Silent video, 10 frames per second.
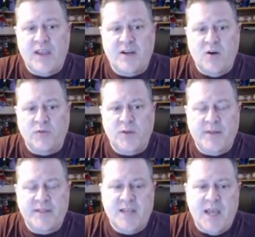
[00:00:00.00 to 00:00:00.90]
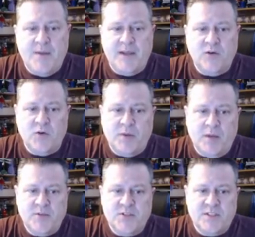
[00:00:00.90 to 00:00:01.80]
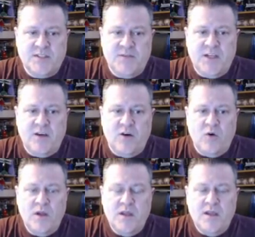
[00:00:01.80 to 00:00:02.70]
and hopefully by the time I go to publish this video,